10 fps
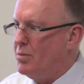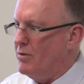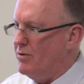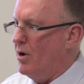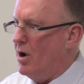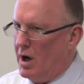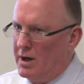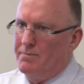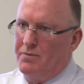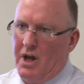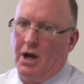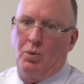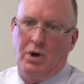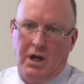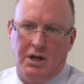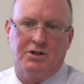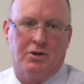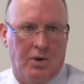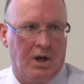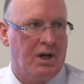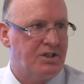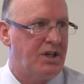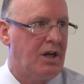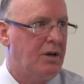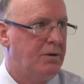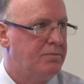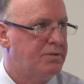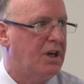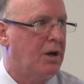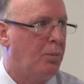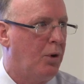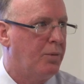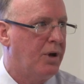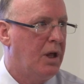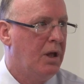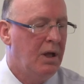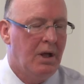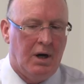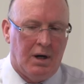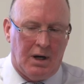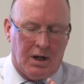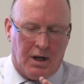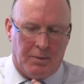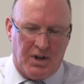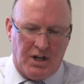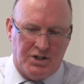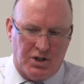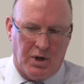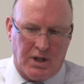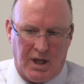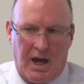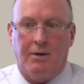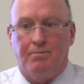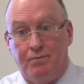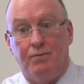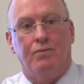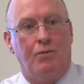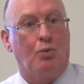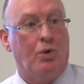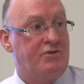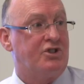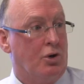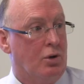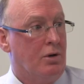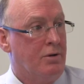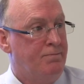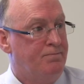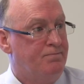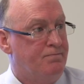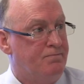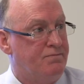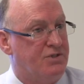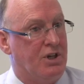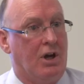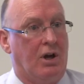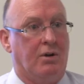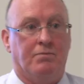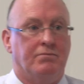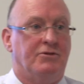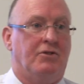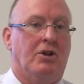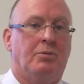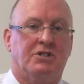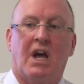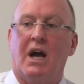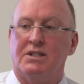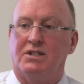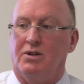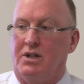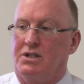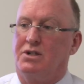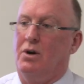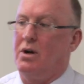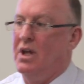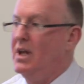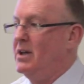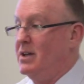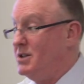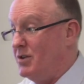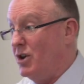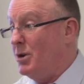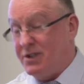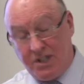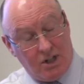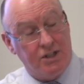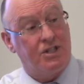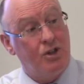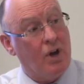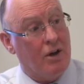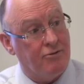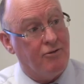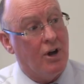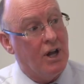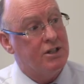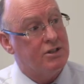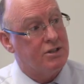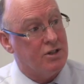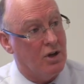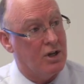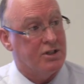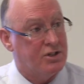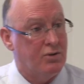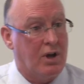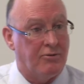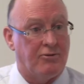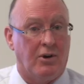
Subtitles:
provide the equity into a second property. In doing that, we've stalled. So developers can't sell their stock. Developers can still get finance. So I can still get